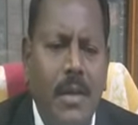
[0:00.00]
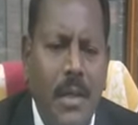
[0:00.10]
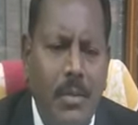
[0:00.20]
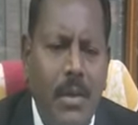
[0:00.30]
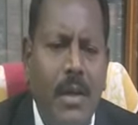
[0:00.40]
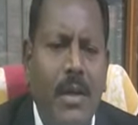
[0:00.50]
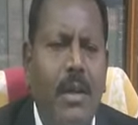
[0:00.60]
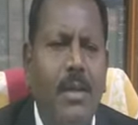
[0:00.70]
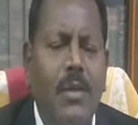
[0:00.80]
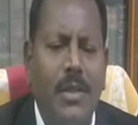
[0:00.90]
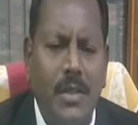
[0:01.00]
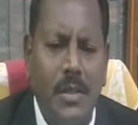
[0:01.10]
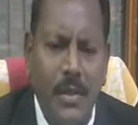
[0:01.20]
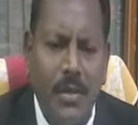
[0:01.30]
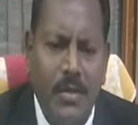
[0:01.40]
M. Nagaraj
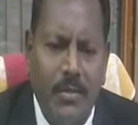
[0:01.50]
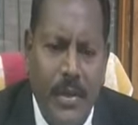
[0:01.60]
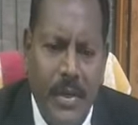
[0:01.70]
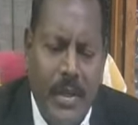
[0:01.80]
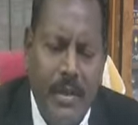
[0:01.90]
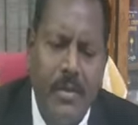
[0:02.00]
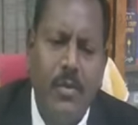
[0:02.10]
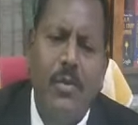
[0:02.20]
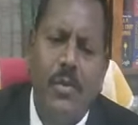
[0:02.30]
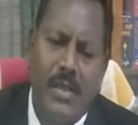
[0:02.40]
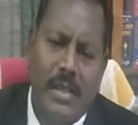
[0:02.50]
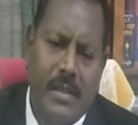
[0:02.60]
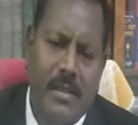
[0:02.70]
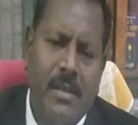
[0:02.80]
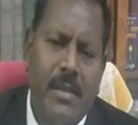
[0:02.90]
versus Union of India
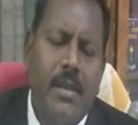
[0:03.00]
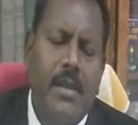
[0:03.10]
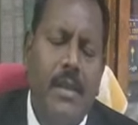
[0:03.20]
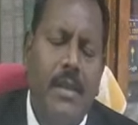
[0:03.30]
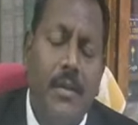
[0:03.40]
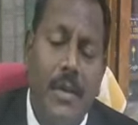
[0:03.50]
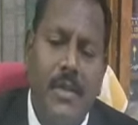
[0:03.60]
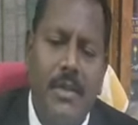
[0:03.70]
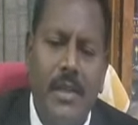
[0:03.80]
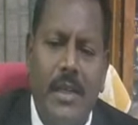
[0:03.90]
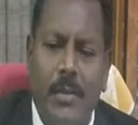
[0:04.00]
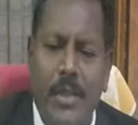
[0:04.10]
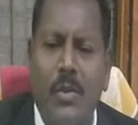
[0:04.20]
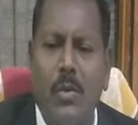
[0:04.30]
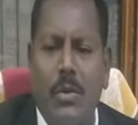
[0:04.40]
2006 in which the
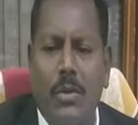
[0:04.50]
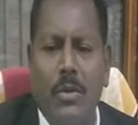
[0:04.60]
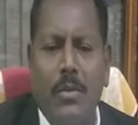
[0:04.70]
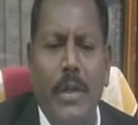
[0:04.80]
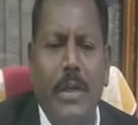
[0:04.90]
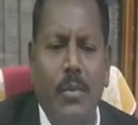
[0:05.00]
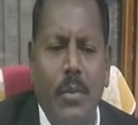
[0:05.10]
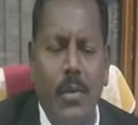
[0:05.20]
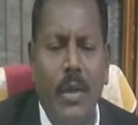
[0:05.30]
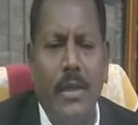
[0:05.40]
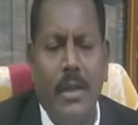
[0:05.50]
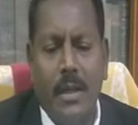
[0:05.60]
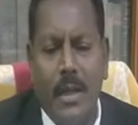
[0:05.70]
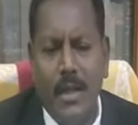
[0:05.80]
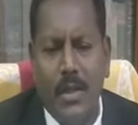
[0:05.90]
Apex Court, while upholding the
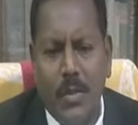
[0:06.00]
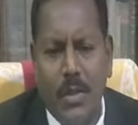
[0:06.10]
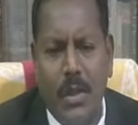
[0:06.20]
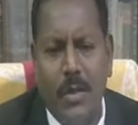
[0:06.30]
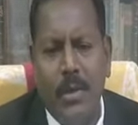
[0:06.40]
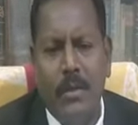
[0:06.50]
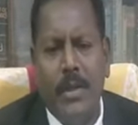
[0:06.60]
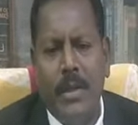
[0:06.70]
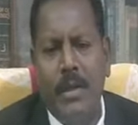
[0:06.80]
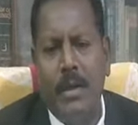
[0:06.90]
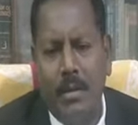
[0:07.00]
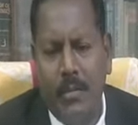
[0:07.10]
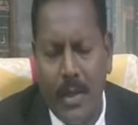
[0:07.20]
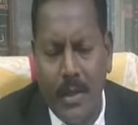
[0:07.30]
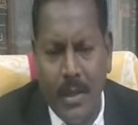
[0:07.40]
constitutional amendment
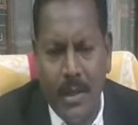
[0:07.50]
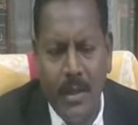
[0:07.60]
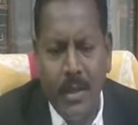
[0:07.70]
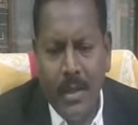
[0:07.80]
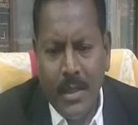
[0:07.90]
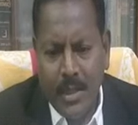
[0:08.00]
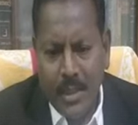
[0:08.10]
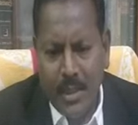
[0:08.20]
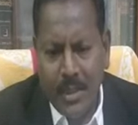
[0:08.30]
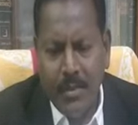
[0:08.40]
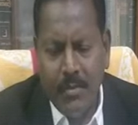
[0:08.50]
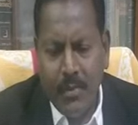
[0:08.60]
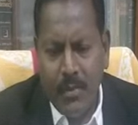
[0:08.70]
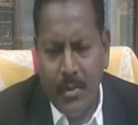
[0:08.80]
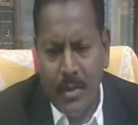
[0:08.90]
of Article
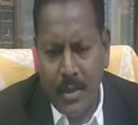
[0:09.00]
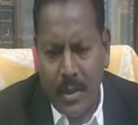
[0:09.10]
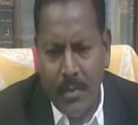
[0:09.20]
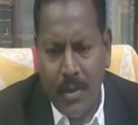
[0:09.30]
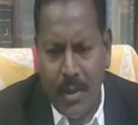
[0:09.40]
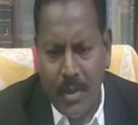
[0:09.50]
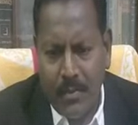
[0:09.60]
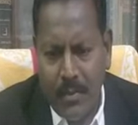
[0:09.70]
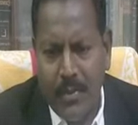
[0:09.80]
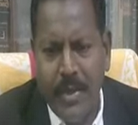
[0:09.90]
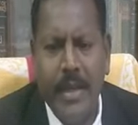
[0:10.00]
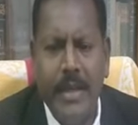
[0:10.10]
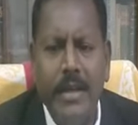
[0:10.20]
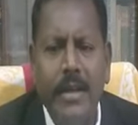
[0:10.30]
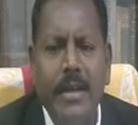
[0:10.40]
16.4, subclass
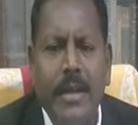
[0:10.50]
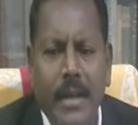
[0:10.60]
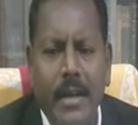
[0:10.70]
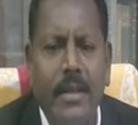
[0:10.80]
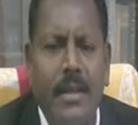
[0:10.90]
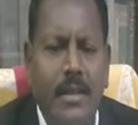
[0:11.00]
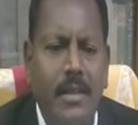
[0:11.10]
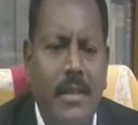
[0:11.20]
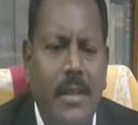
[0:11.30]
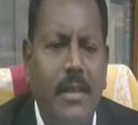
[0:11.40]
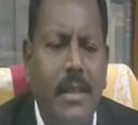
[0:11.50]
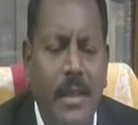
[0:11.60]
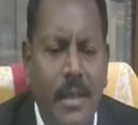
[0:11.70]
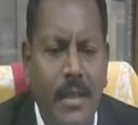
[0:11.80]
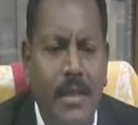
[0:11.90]
4A, held that such
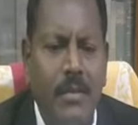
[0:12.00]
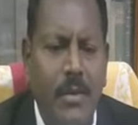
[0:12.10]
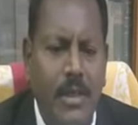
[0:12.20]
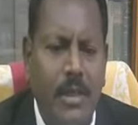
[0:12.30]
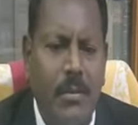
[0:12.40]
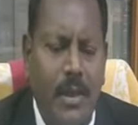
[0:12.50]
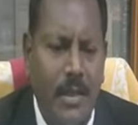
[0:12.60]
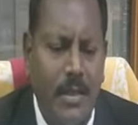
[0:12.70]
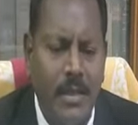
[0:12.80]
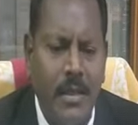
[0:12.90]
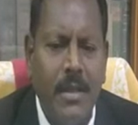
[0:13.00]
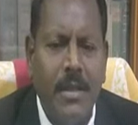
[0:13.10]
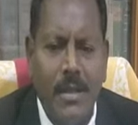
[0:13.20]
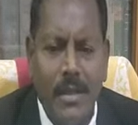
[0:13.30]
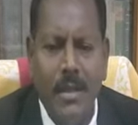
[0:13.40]
any reservation policy
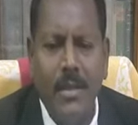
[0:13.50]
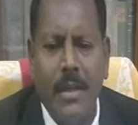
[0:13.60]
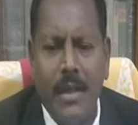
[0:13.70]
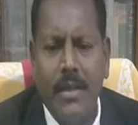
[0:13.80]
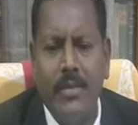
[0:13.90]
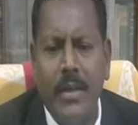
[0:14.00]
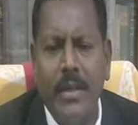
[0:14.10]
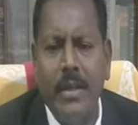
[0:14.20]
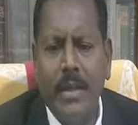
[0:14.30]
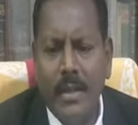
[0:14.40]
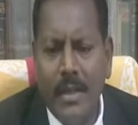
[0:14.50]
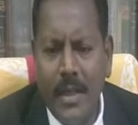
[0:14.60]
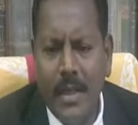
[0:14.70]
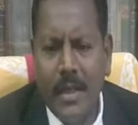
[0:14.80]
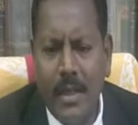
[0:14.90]
shall satisfy
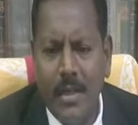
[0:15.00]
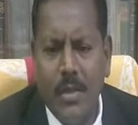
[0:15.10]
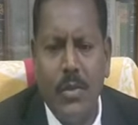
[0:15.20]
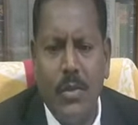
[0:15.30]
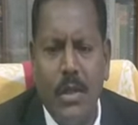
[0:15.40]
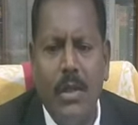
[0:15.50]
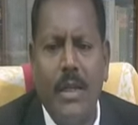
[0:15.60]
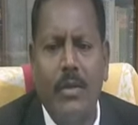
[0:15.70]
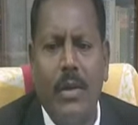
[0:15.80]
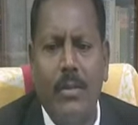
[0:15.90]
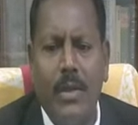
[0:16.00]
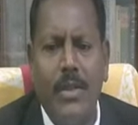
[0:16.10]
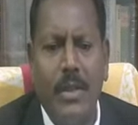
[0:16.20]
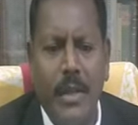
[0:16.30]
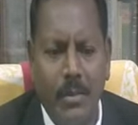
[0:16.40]
three constitutional
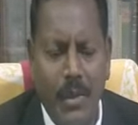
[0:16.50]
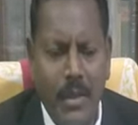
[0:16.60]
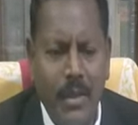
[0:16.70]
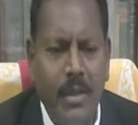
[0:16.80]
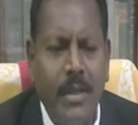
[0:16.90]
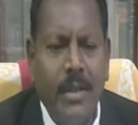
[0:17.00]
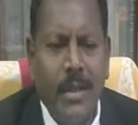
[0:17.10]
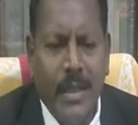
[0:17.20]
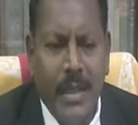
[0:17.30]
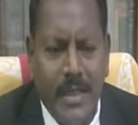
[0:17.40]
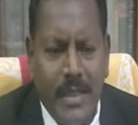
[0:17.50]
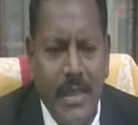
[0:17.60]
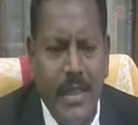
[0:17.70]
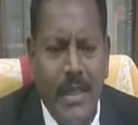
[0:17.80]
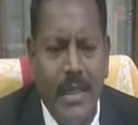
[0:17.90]
requirements, namely SC
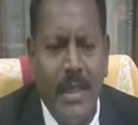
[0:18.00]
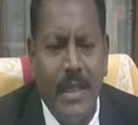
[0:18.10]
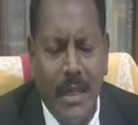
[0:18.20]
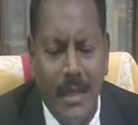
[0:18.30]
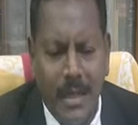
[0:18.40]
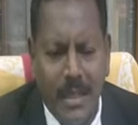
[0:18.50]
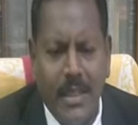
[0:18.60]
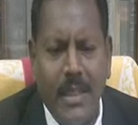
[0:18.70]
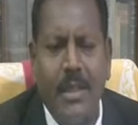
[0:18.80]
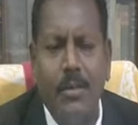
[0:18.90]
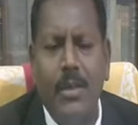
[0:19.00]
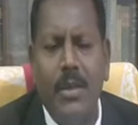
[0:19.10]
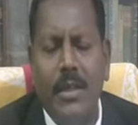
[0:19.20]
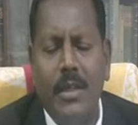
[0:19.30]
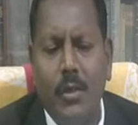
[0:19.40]
and ST
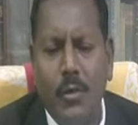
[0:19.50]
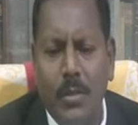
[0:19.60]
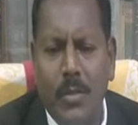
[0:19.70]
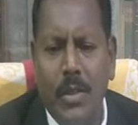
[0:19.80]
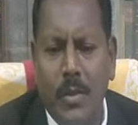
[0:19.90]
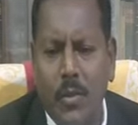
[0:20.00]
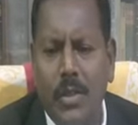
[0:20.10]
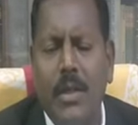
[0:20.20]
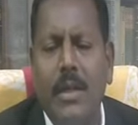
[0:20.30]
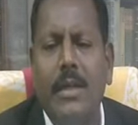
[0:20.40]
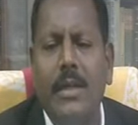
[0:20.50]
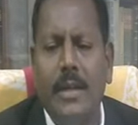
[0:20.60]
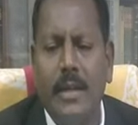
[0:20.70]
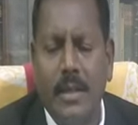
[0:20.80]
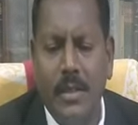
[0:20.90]
communities should be socially and
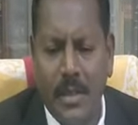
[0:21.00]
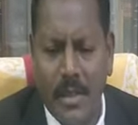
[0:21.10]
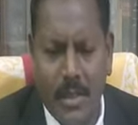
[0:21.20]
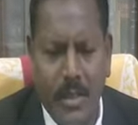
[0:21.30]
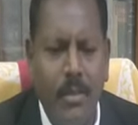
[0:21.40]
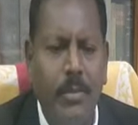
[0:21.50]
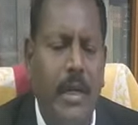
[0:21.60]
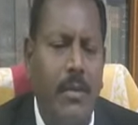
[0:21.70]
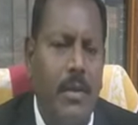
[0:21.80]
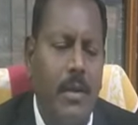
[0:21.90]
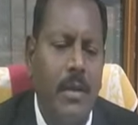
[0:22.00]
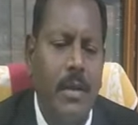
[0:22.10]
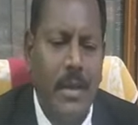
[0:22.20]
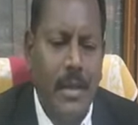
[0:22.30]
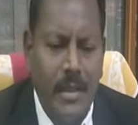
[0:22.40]
educationally backward.
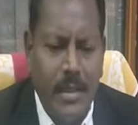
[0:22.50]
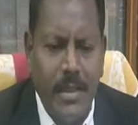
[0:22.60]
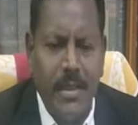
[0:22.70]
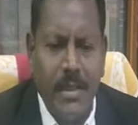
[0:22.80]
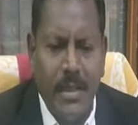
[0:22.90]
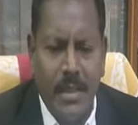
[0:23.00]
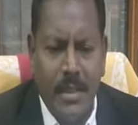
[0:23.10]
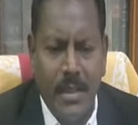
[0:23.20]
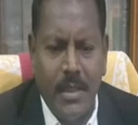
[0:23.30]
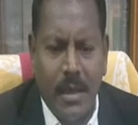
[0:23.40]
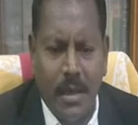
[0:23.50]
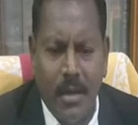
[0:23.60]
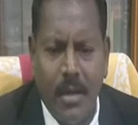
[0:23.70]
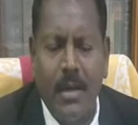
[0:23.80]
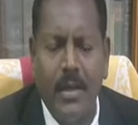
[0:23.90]
SCs and STs are
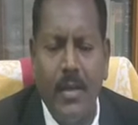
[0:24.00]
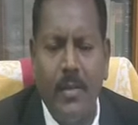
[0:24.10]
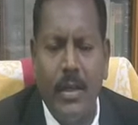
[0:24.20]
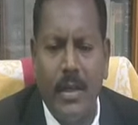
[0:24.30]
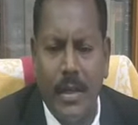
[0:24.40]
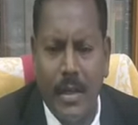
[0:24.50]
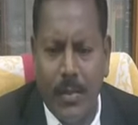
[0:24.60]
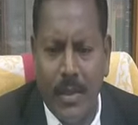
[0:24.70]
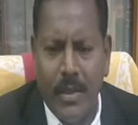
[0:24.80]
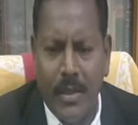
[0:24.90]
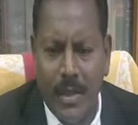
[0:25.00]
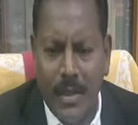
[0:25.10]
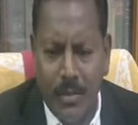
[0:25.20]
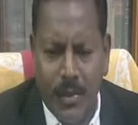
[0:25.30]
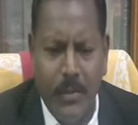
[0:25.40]
not adequately represented
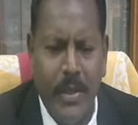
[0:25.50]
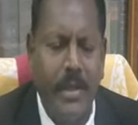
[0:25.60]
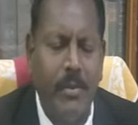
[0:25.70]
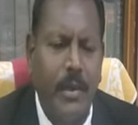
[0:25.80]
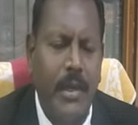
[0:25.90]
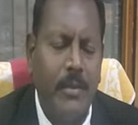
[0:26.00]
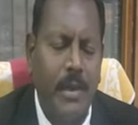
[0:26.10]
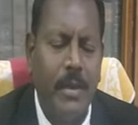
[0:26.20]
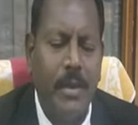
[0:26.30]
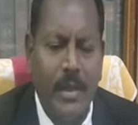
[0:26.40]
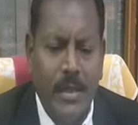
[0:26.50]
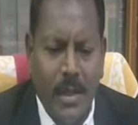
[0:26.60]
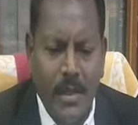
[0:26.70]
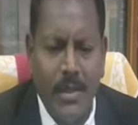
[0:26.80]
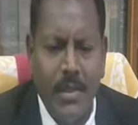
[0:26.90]
in public employment.
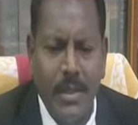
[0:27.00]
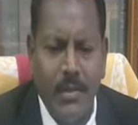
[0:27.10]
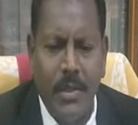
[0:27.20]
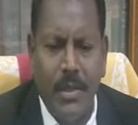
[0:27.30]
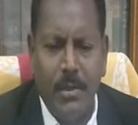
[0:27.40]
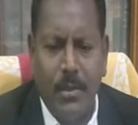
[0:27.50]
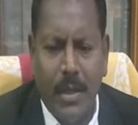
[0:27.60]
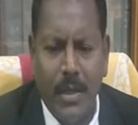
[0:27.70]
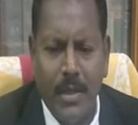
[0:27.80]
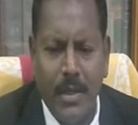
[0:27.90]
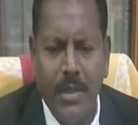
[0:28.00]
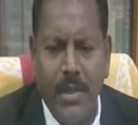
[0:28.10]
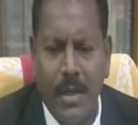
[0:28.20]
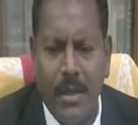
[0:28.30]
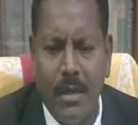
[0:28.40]
Such reservation policy
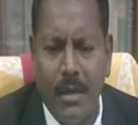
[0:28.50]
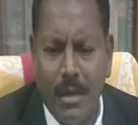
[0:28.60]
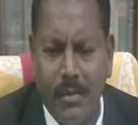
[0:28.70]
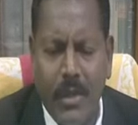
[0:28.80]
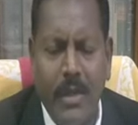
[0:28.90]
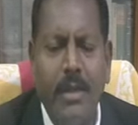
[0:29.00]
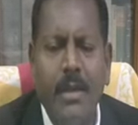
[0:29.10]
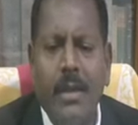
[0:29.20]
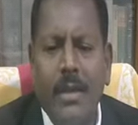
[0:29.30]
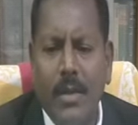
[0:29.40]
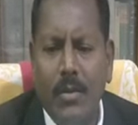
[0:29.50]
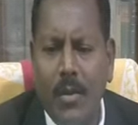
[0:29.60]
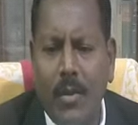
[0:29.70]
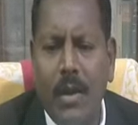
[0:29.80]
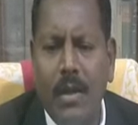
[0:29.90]
shall not affect the
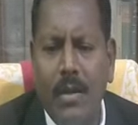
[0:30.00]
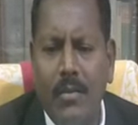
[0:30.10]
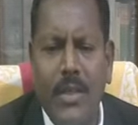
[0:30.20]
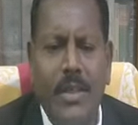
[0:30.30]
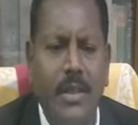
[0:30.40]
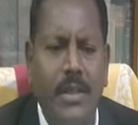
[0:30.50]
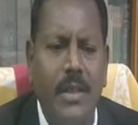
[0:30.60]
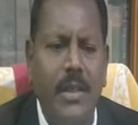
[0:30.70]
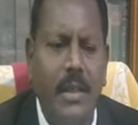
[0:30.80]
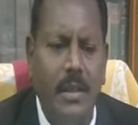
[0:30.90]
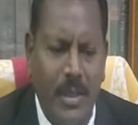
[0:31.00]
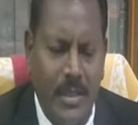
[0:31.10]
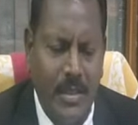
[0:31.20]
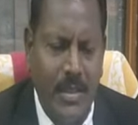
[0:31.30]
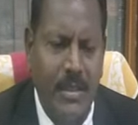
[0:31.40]
overall efficiency in the
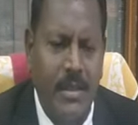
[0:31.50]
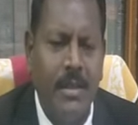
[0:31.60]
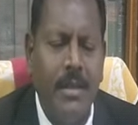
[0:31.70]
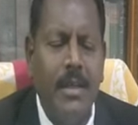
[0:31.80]
administration.